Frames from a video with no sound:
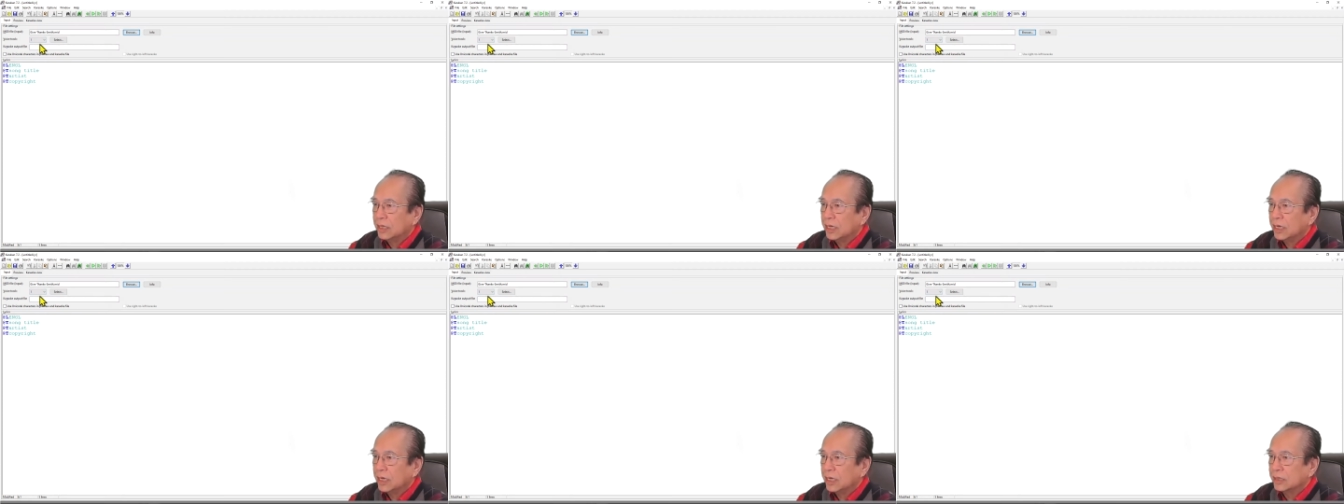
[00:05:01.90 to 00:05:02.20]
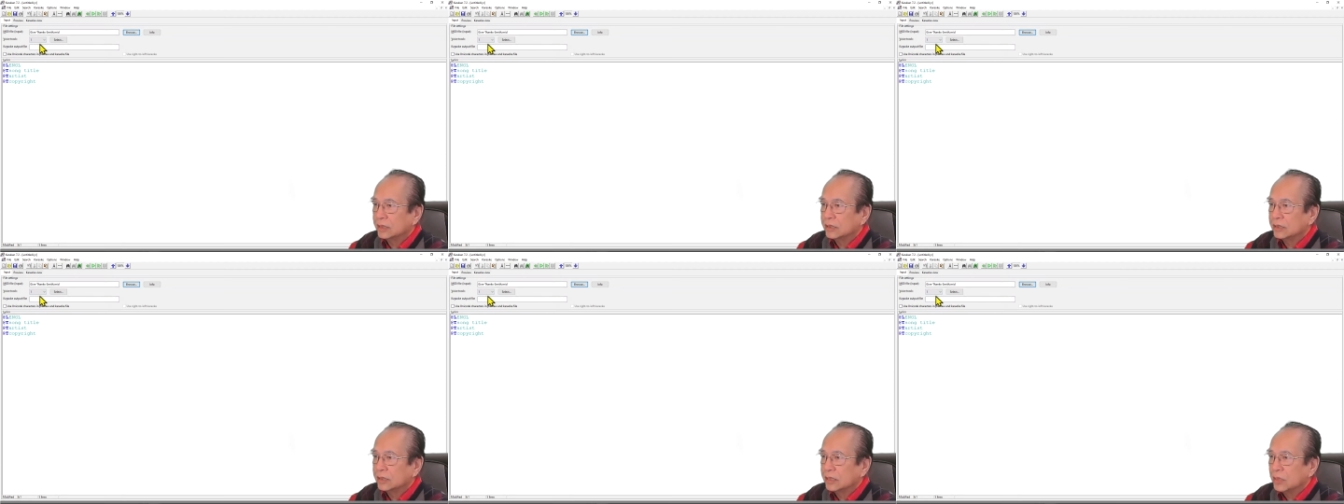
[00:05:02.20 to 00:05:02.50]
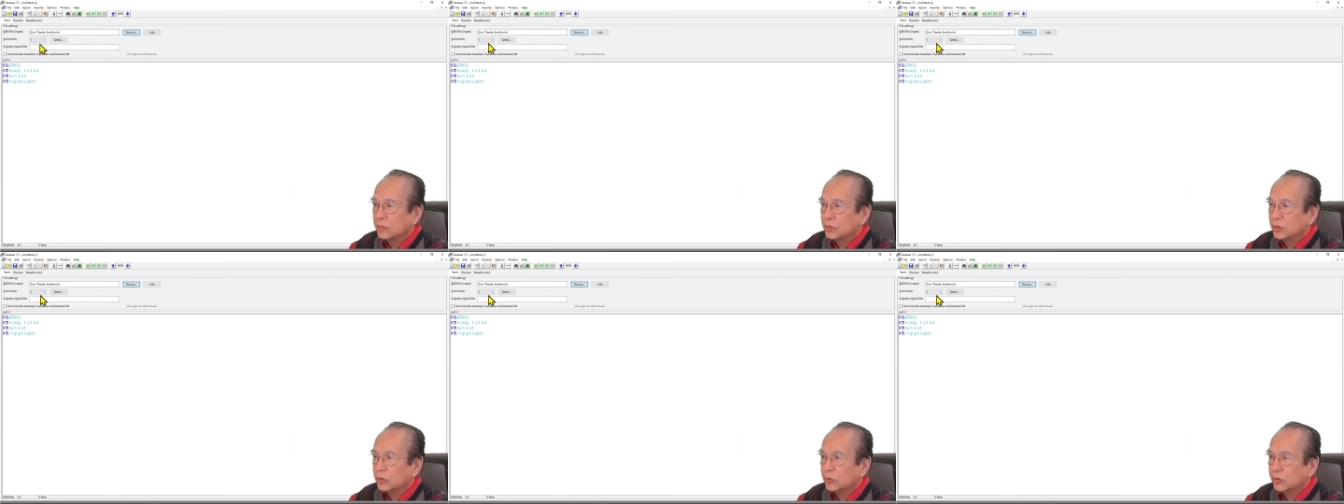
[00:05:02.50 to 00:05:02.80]
as
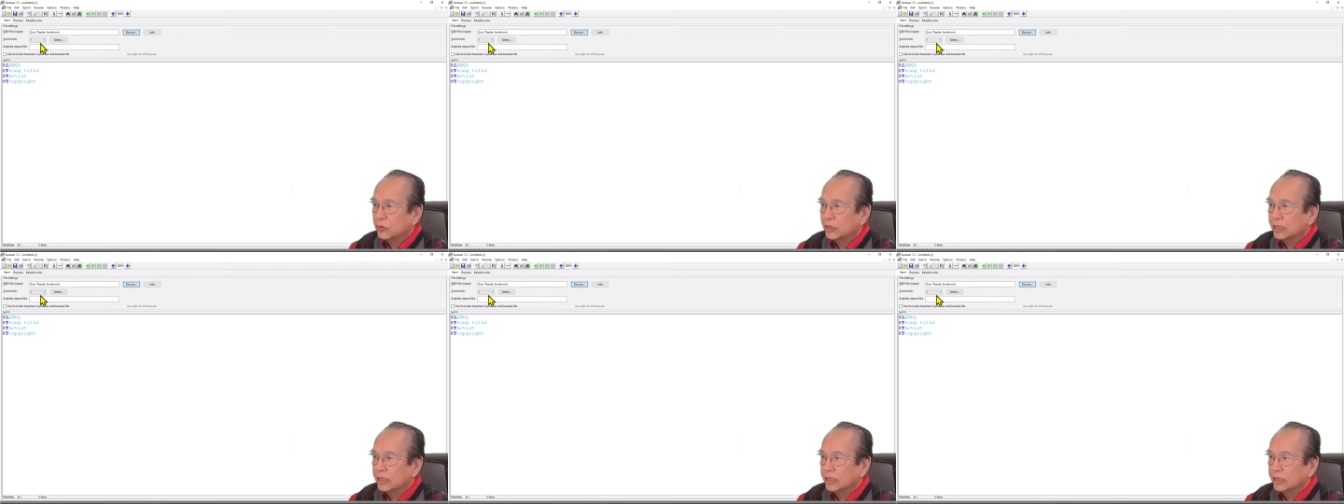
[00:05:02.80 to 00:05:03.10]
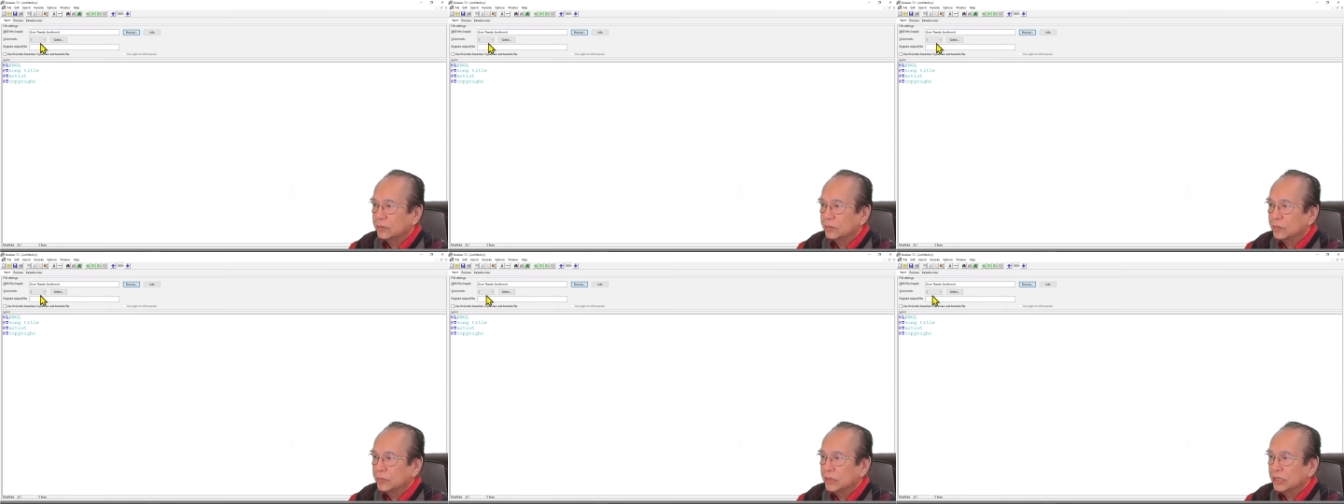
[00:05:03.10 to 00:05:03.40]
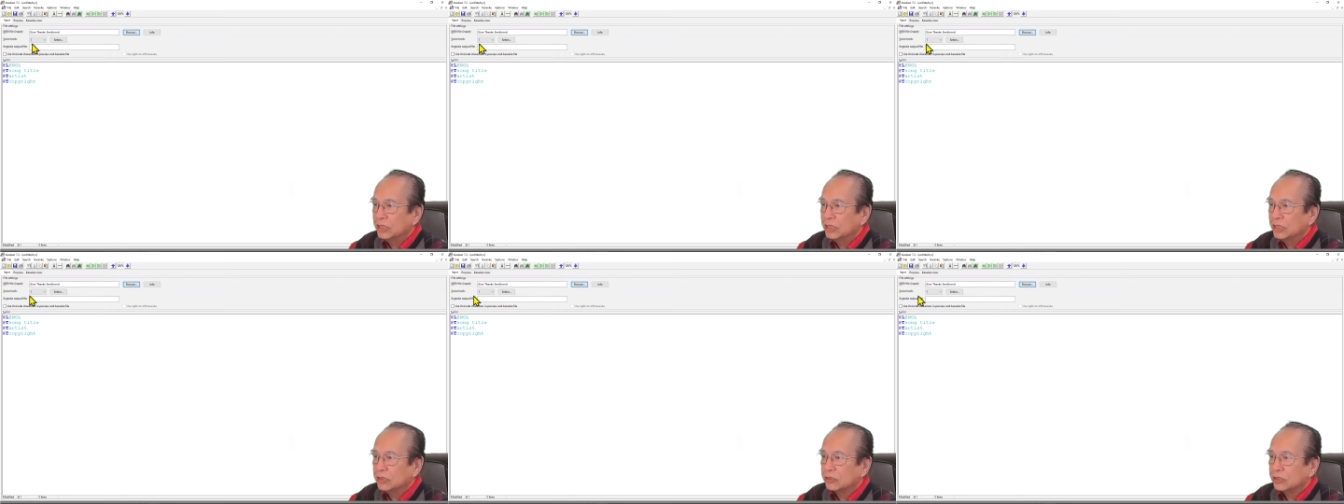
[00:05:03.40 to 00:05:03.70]
number 1,
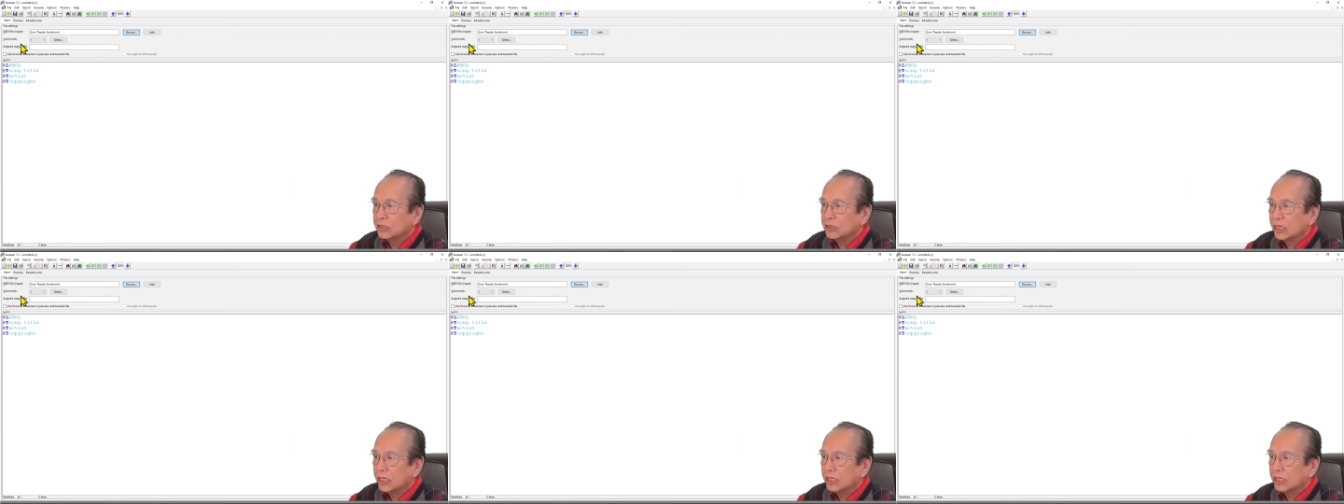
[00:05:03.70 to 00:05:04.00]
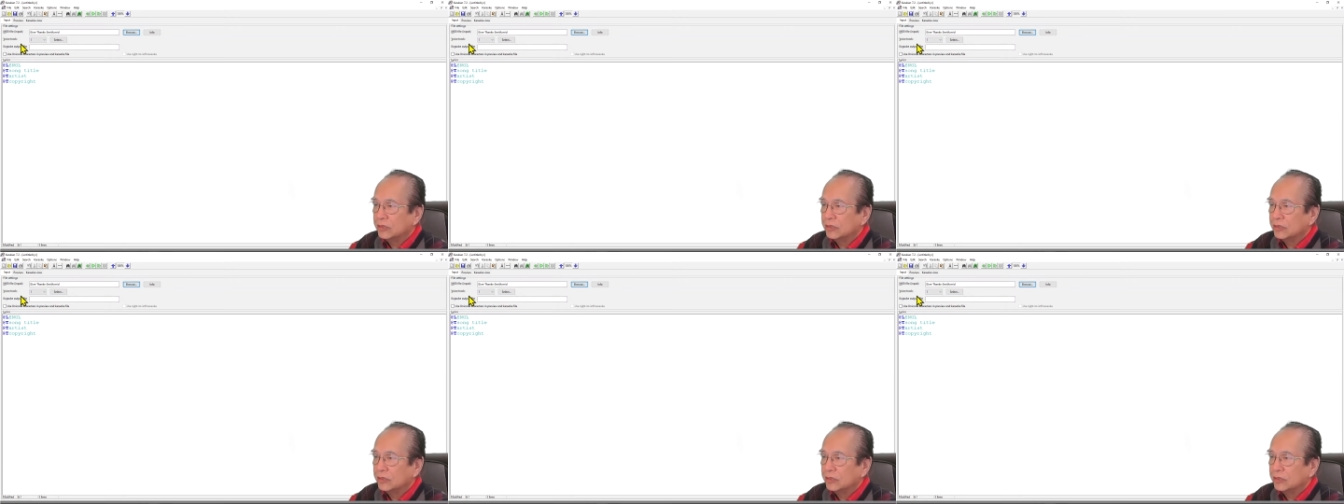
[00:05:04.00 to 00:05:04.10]
meaning to say the